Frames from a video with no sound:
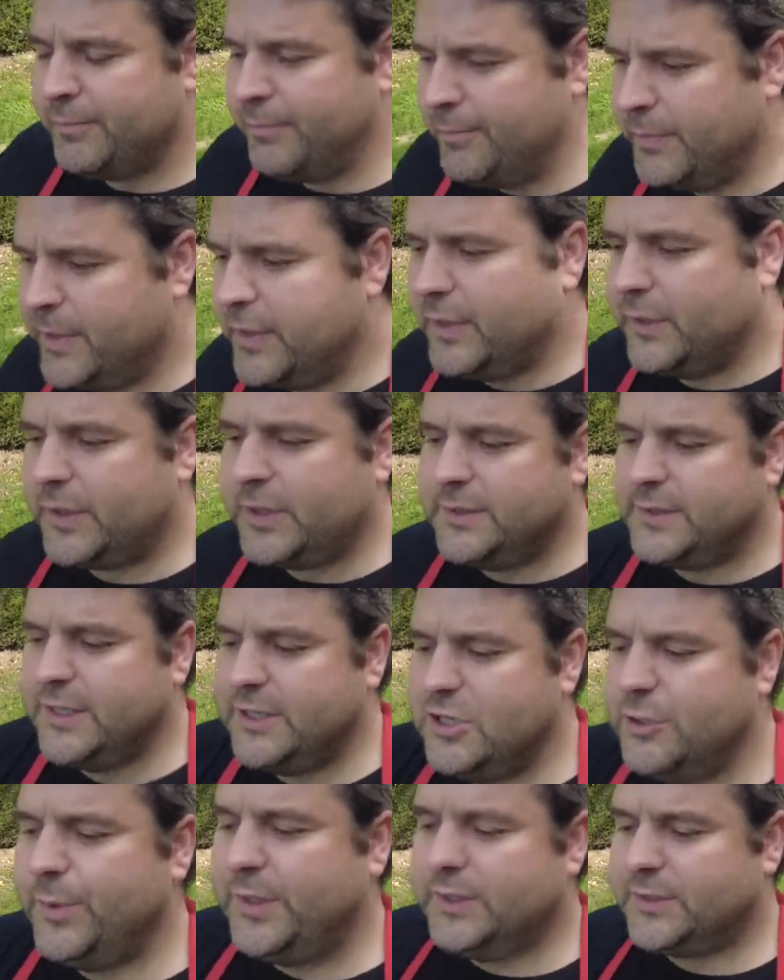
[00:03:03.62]
you know,
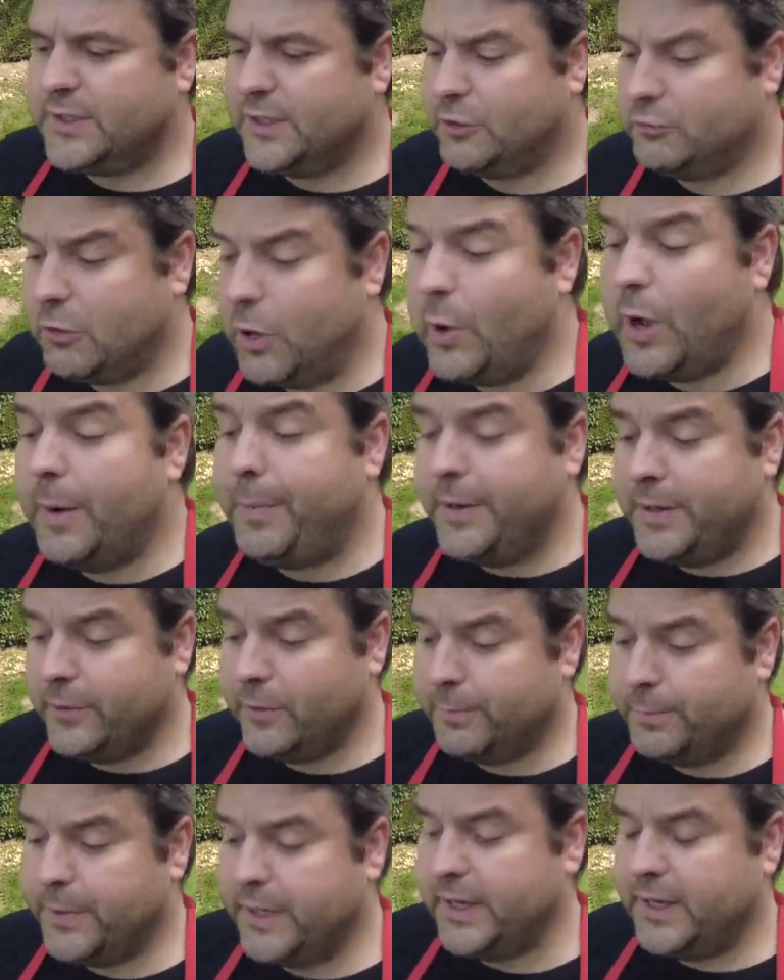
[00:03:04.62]
continuing to grow up a
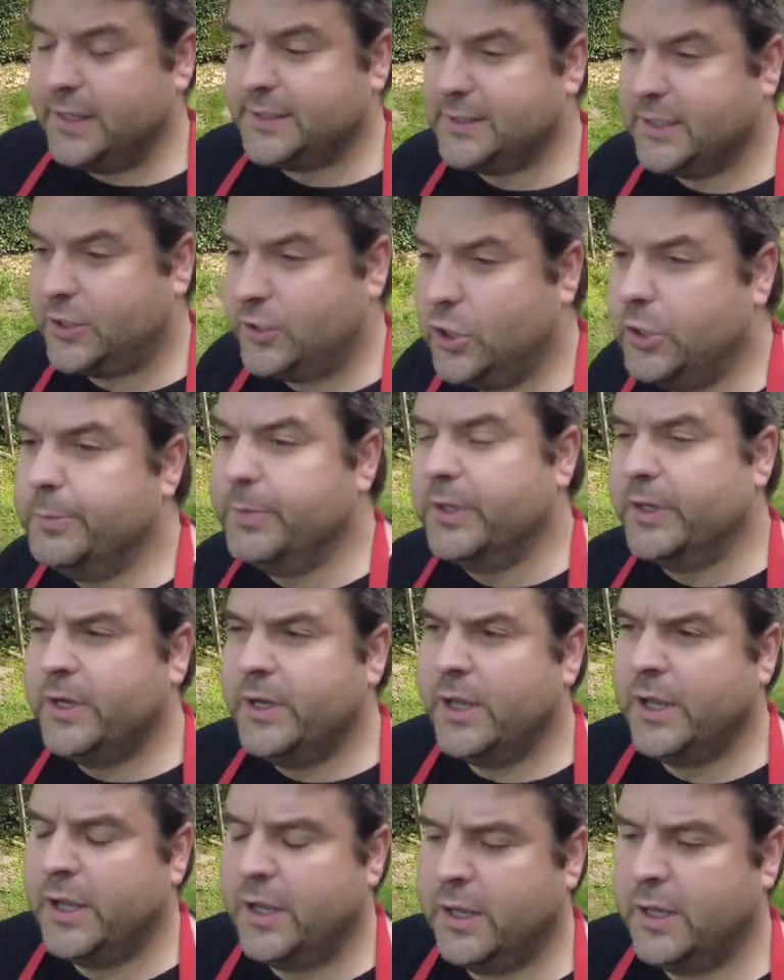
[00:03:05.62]
little bit as a human,
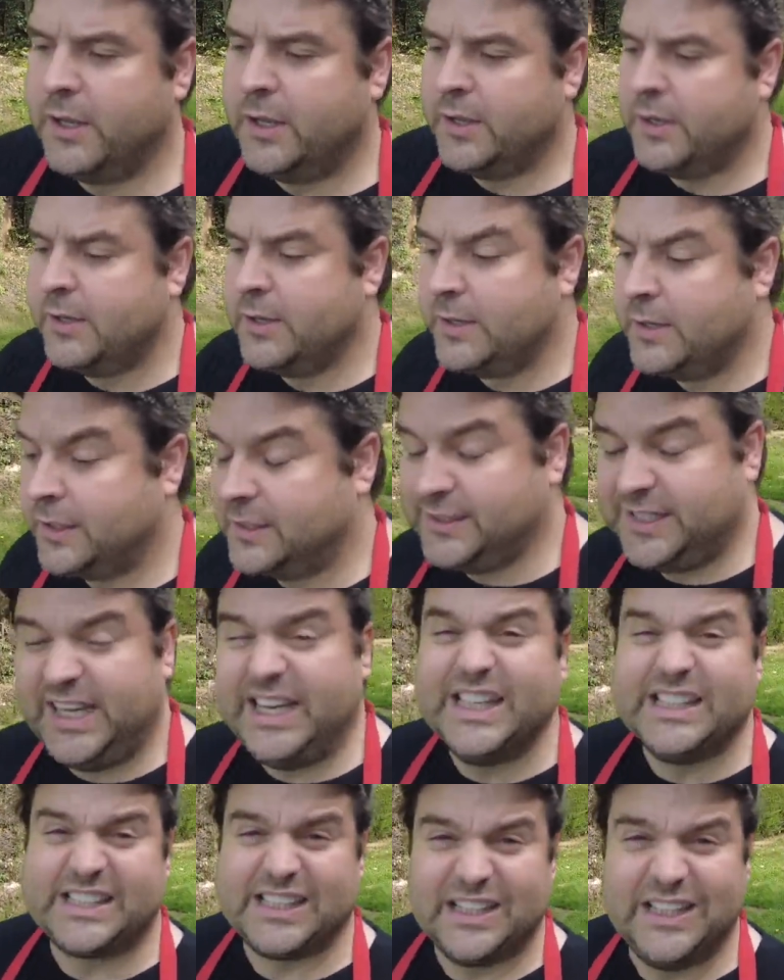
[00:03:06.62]
because
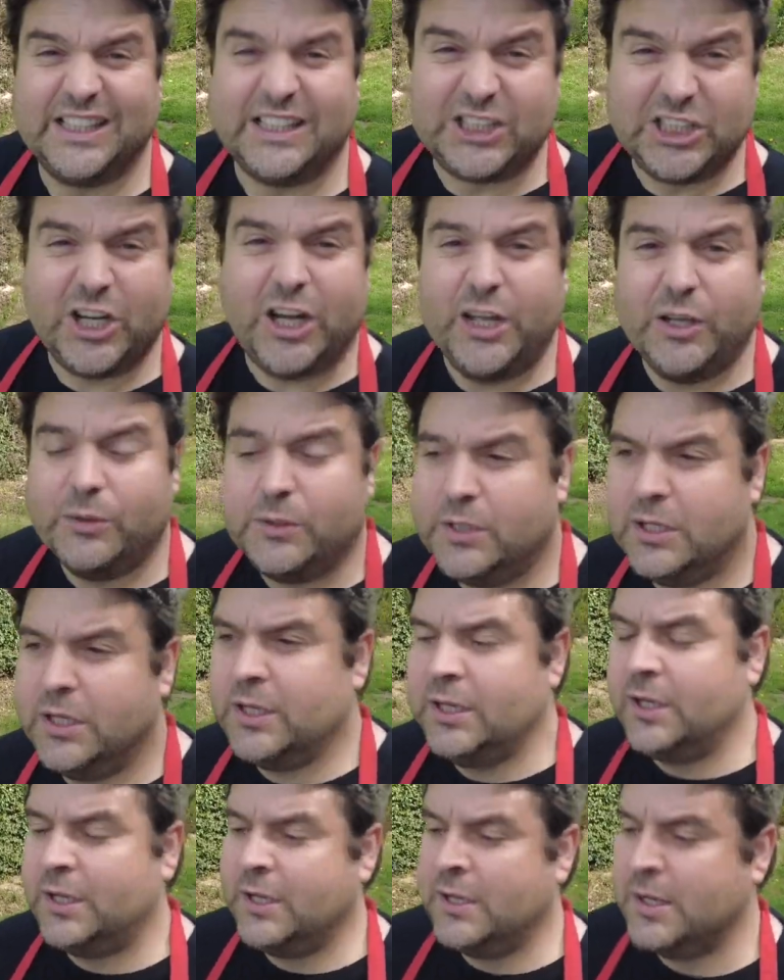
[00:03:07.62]
he is still a child,
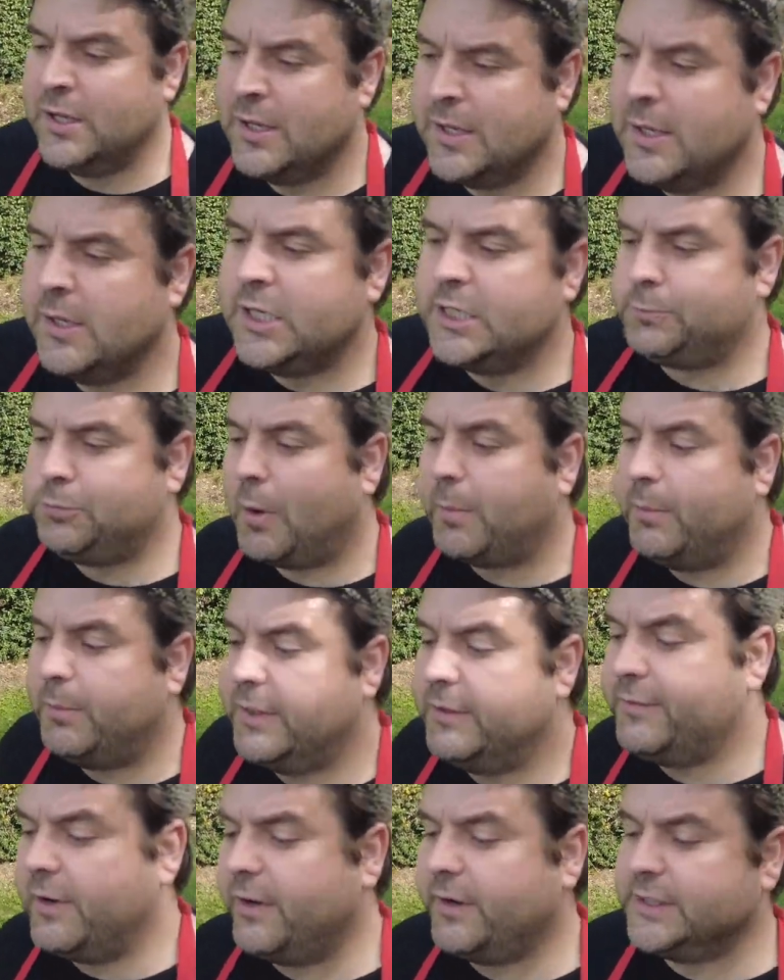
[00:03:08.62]
is
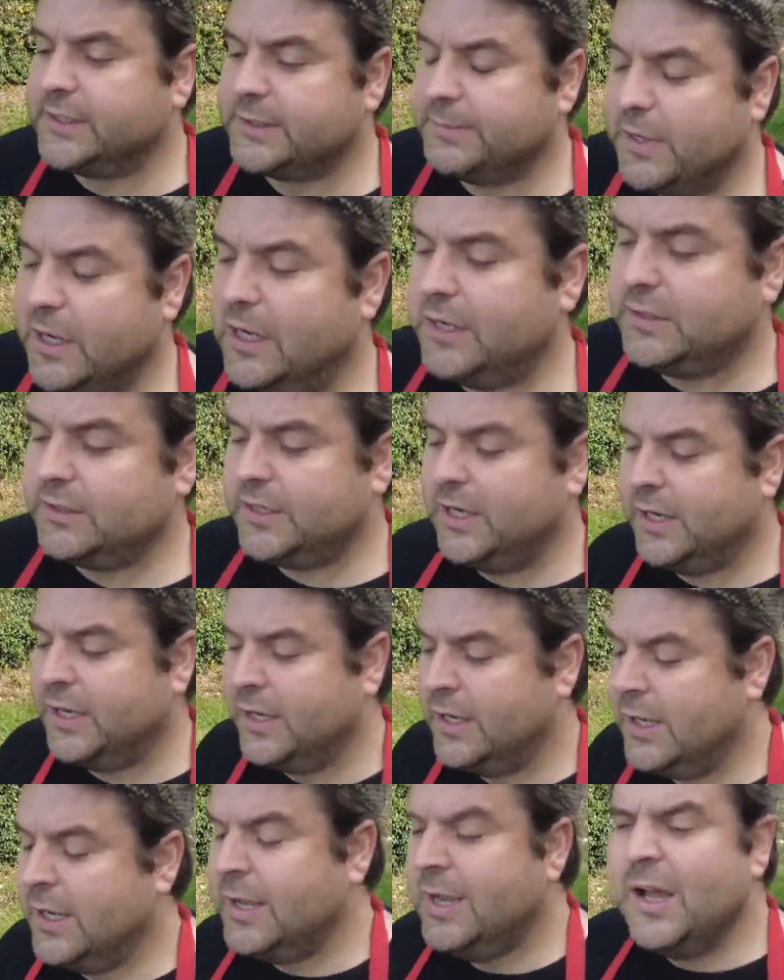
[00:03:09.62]
probably very smart.
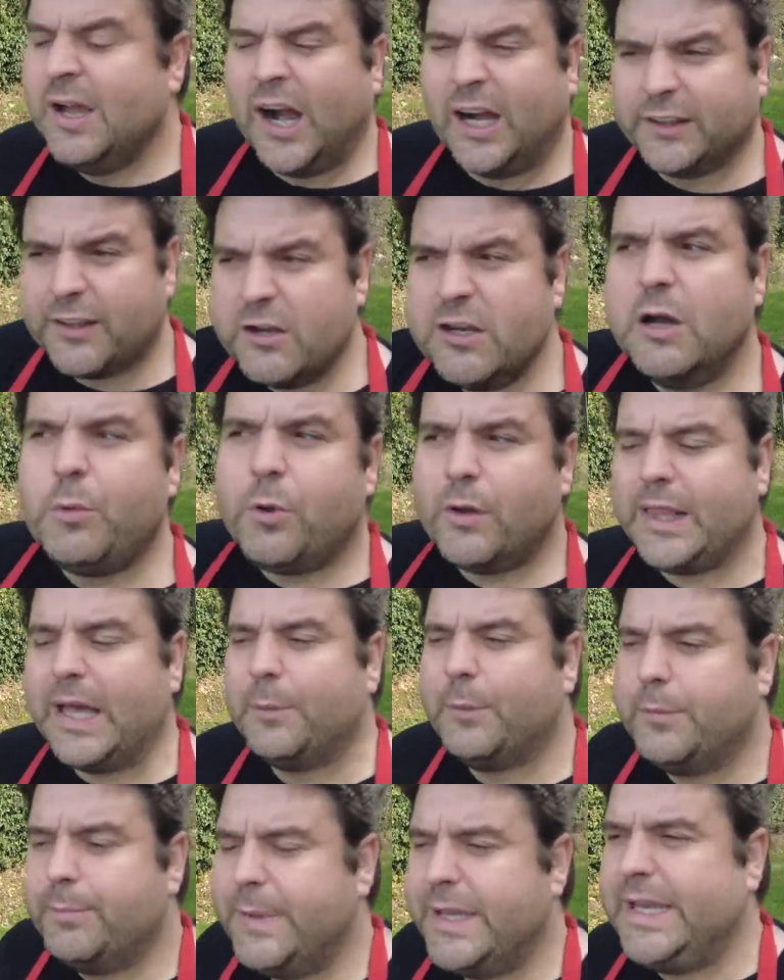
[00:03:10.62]
I don't know what that
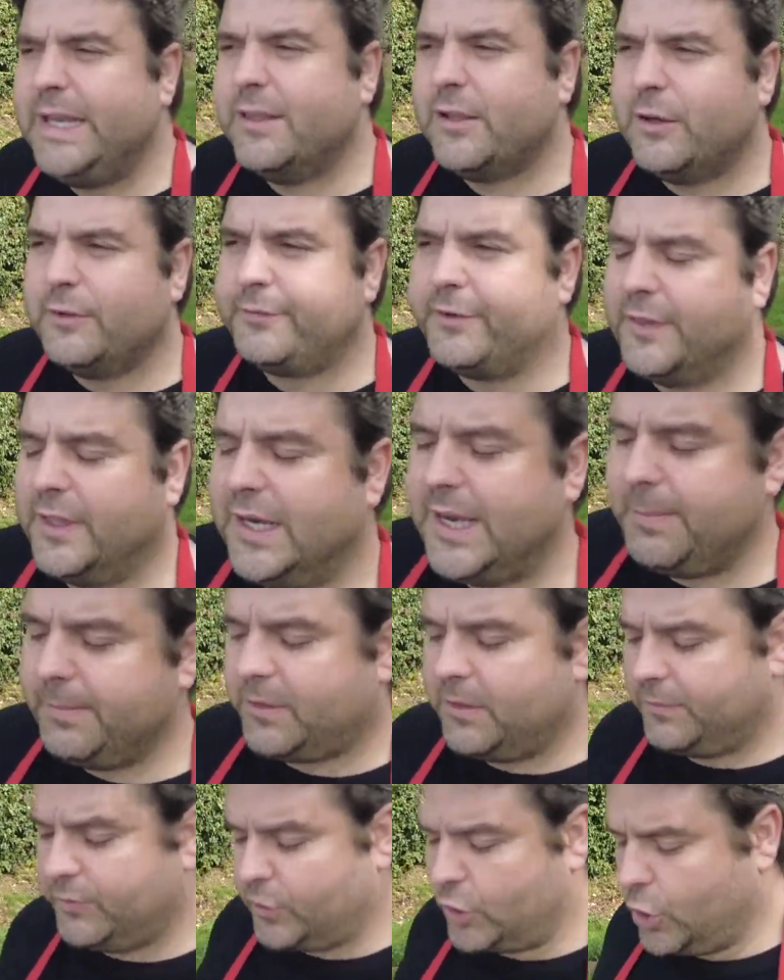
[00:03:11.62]
would mean though for the length
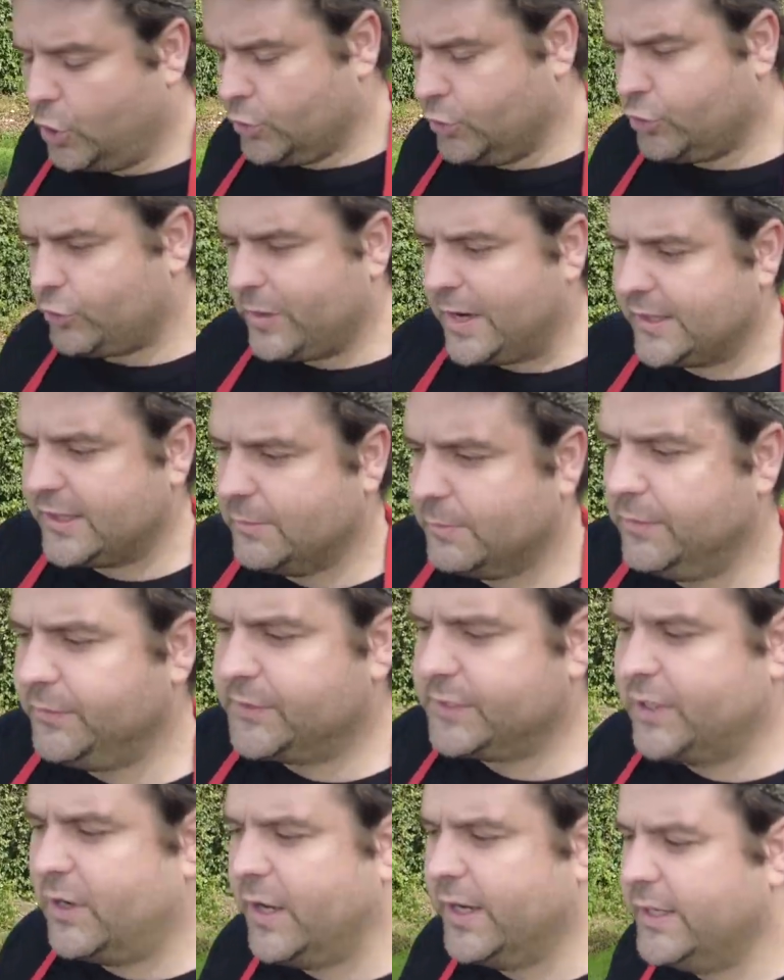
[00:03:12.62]
of the contract that we've
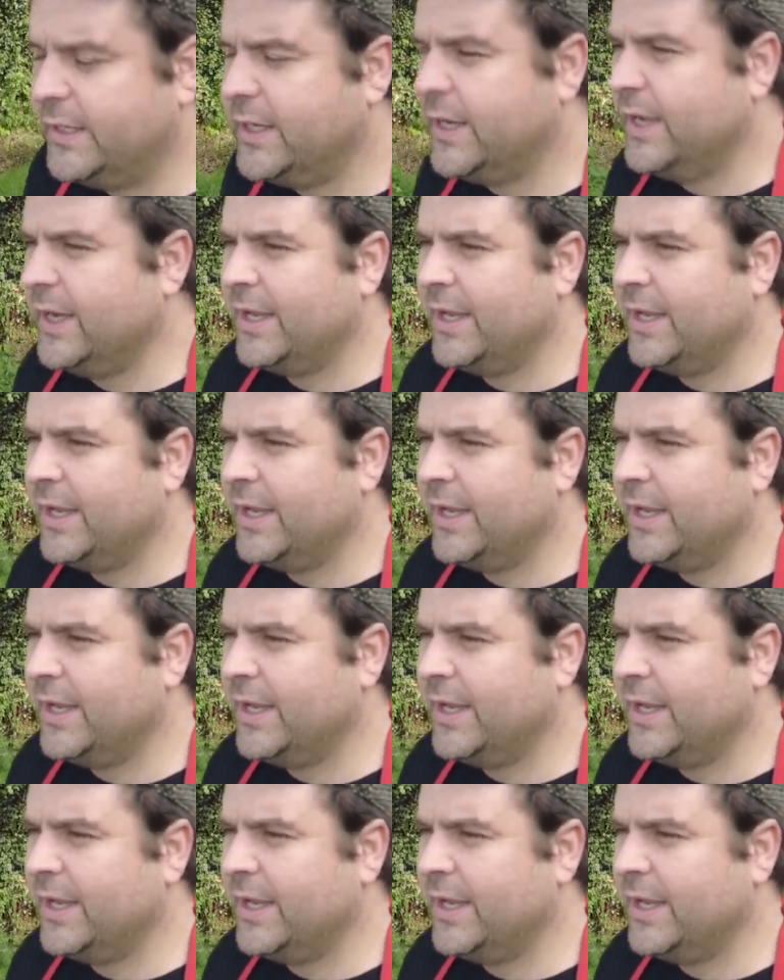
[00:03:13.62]
signed.